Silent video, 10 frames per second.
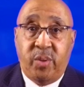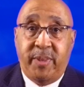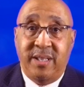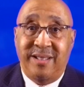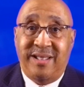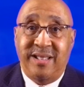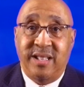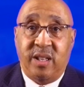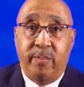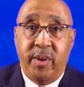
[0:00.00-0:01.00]
businesses,
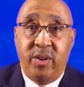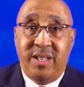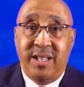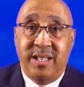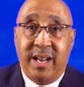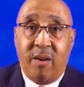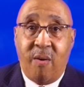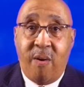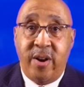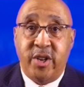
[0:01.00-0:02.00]
and communities at
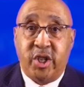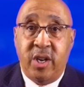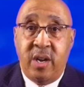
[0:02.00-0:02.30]
large,